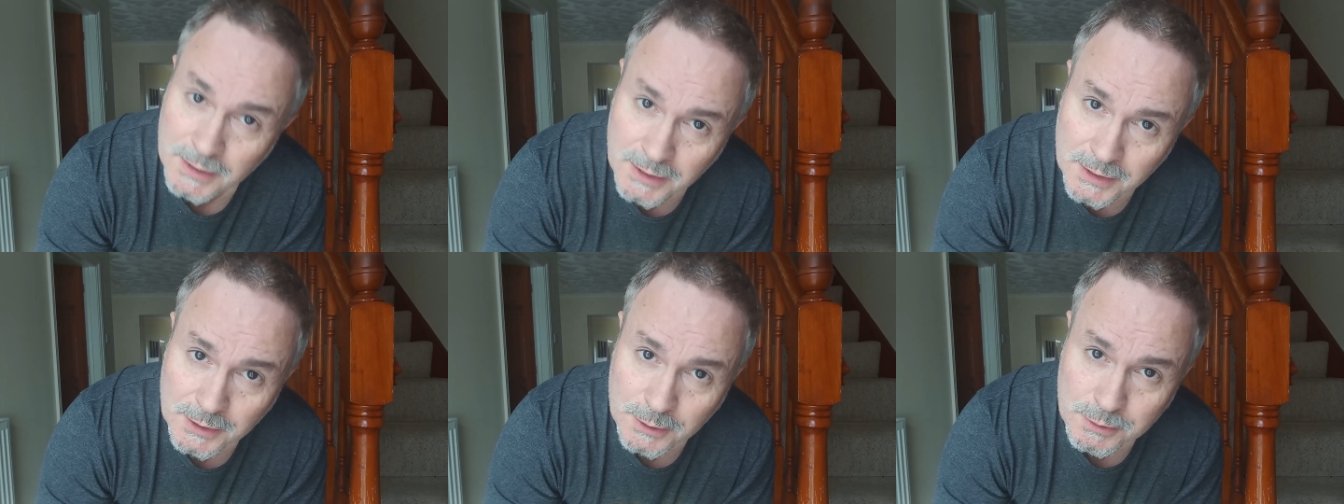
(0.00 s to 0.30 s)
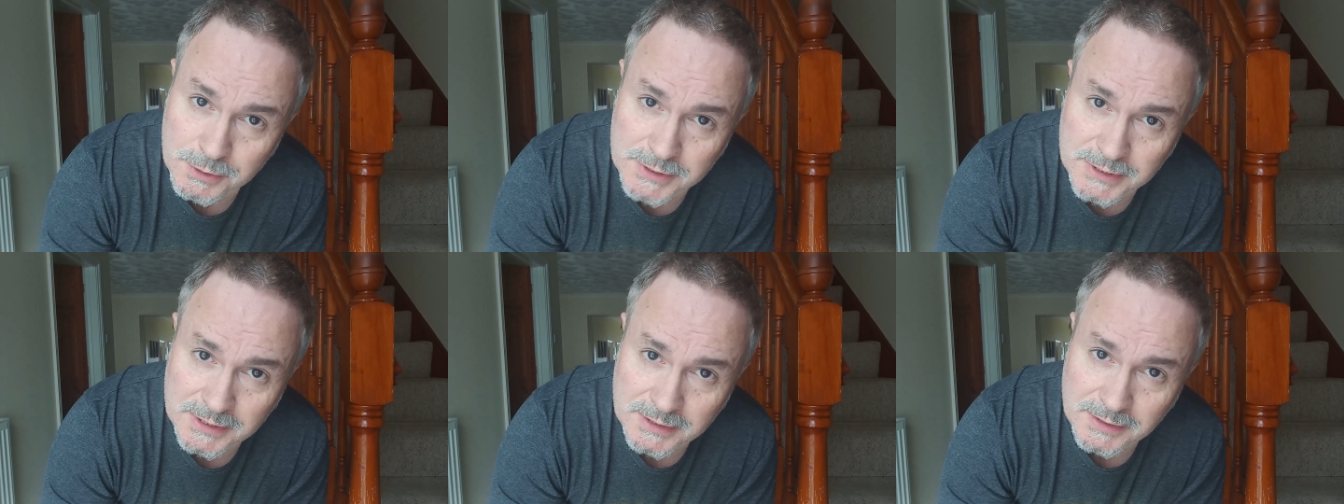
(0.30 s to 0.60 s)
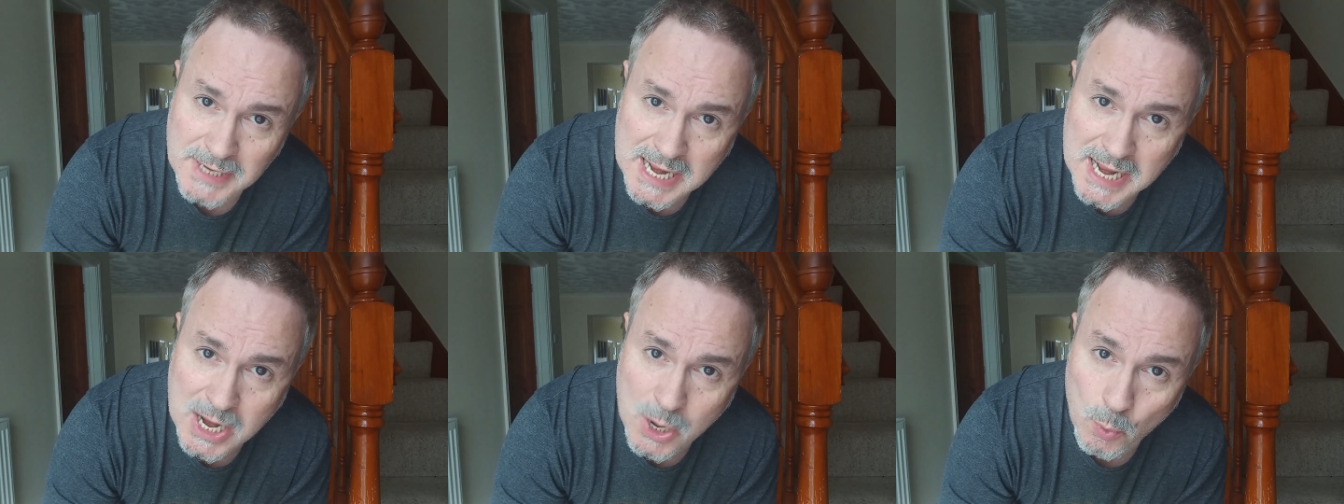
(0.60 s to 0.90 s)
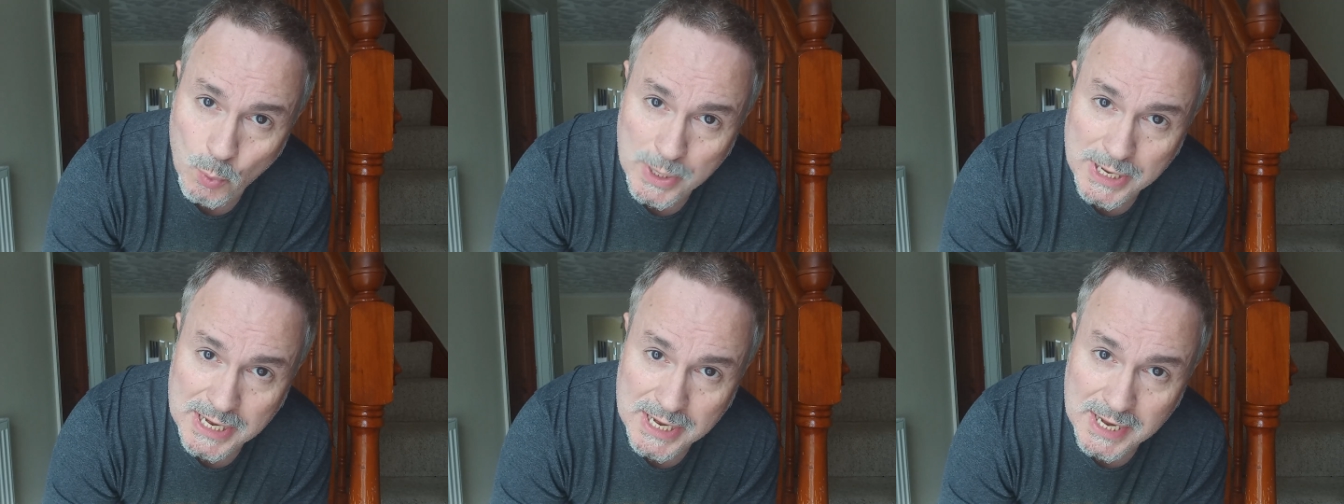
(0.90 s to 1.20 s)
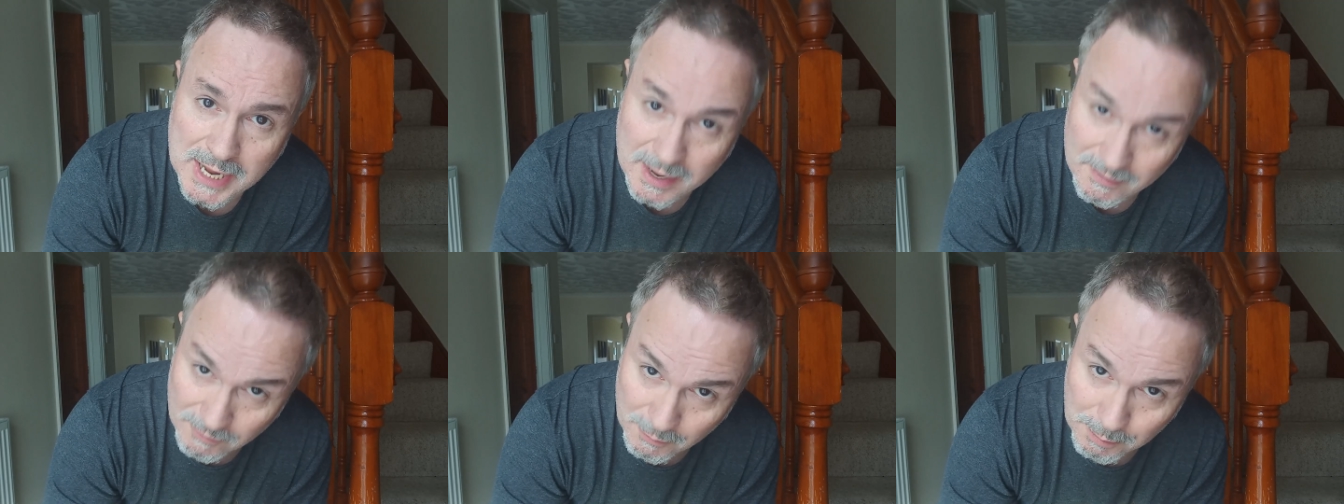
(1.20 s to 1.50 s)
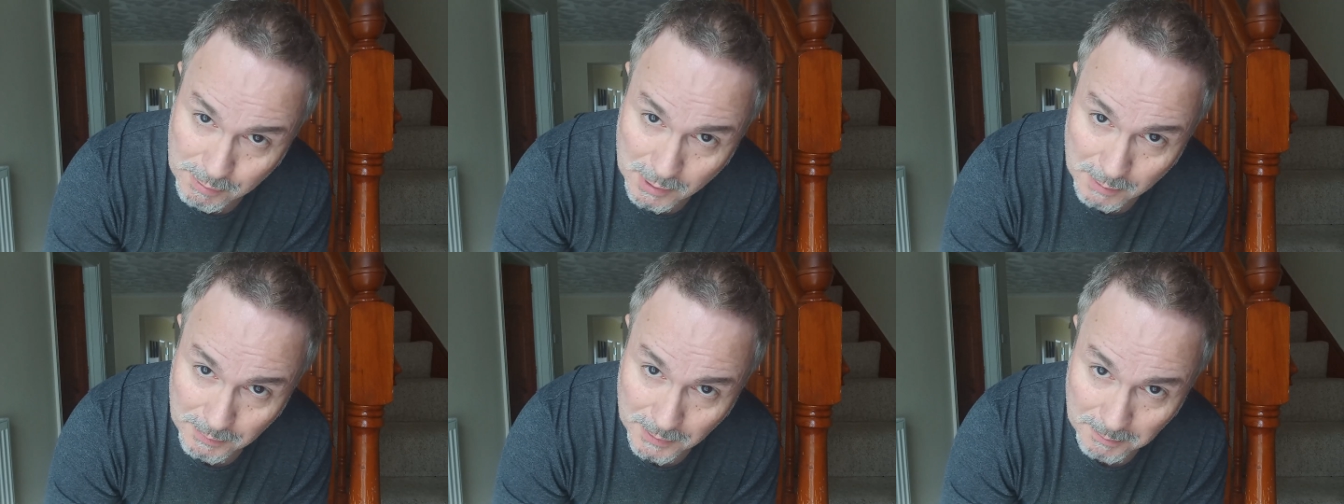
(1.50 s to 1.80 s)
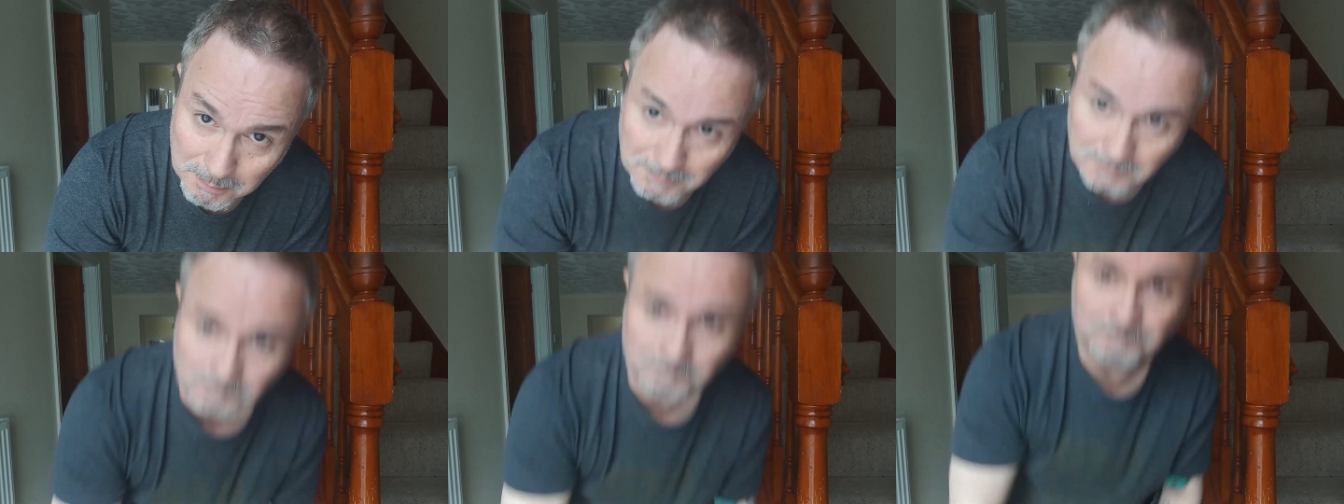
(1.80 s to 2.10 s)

Houston, we have a problem.